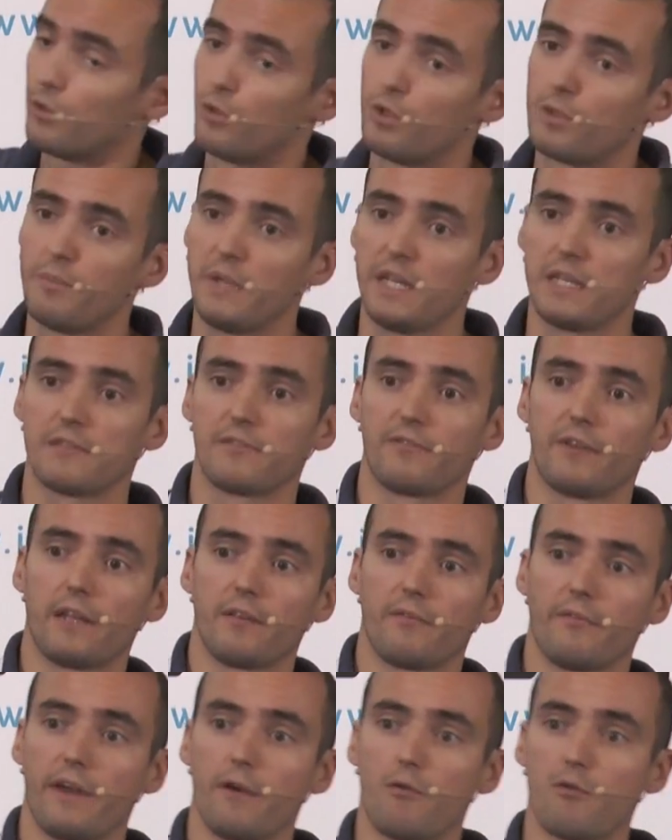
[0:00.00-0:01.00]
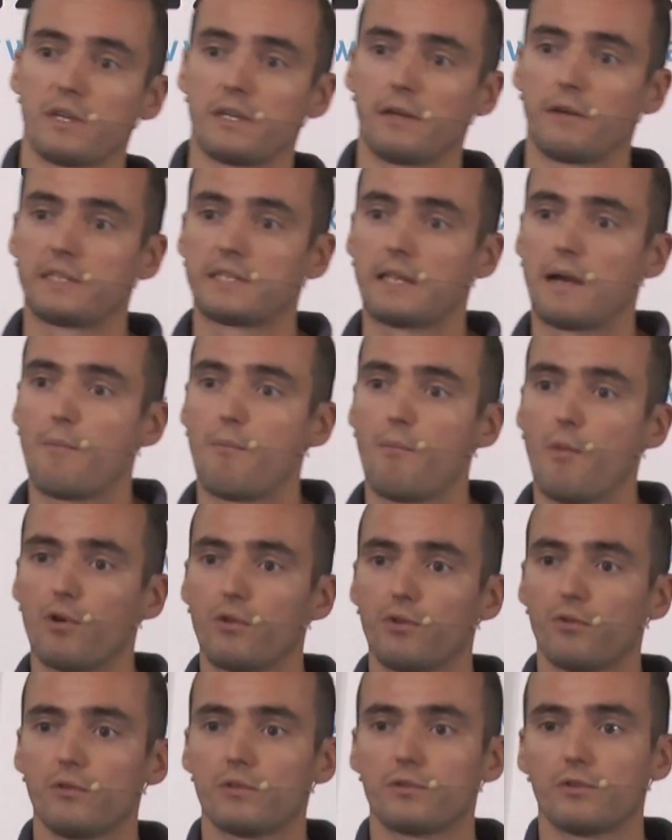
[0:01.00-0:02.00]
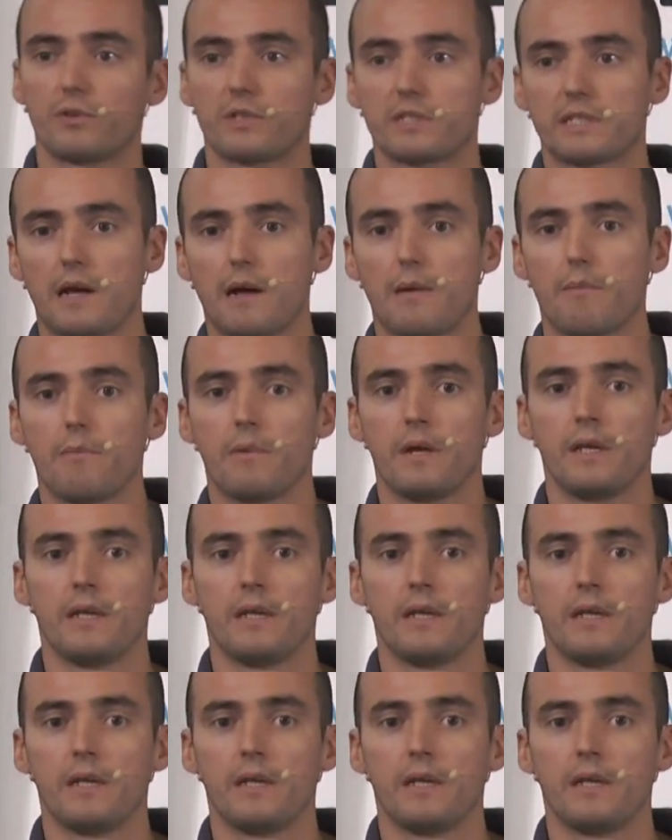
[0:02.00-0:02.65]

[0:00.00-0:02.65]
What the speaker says: So it means that there were some modules or some